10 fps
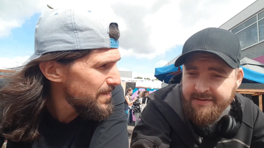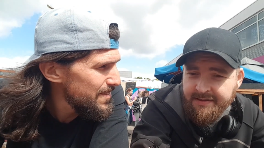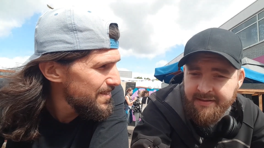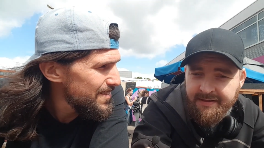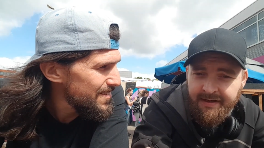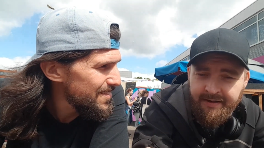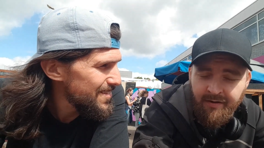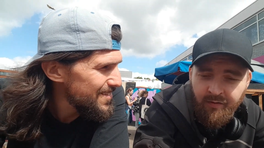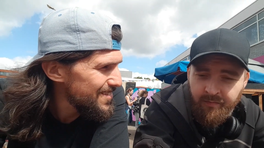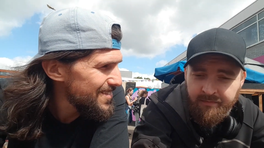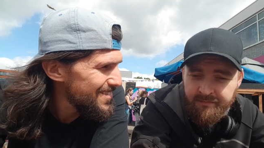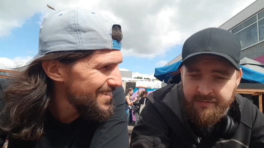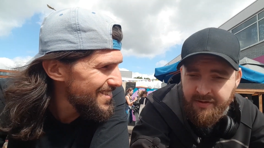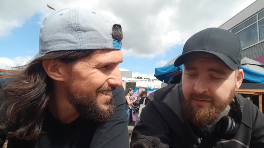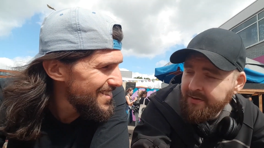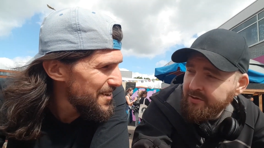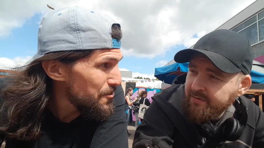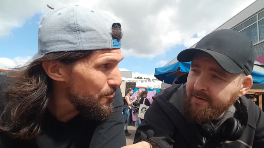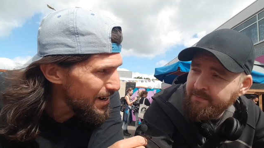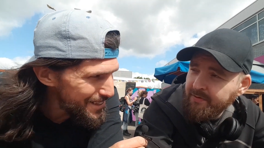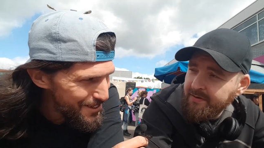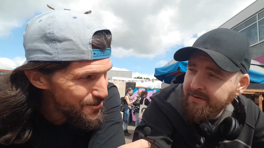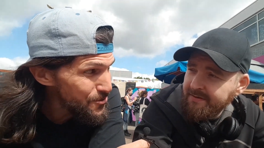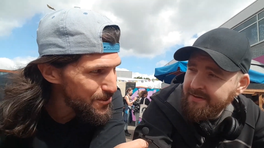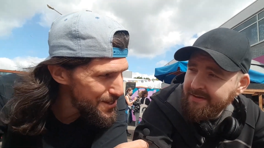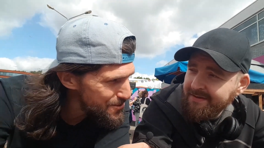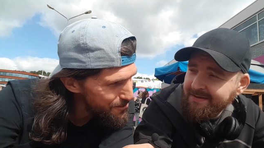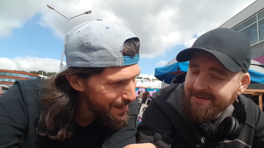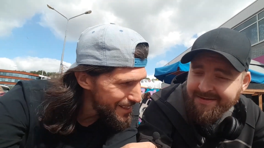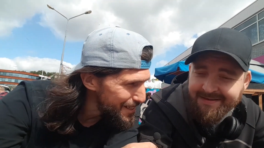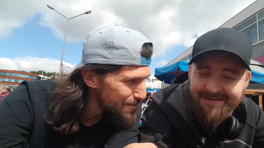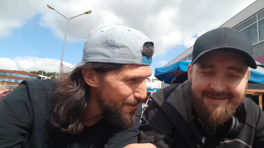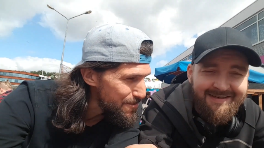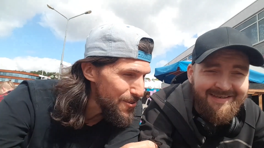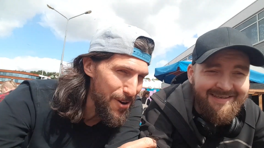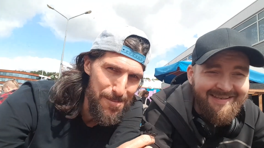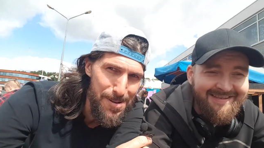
Speaker 1: uh, at home. So and those are Where did, who did you get it from, Rob?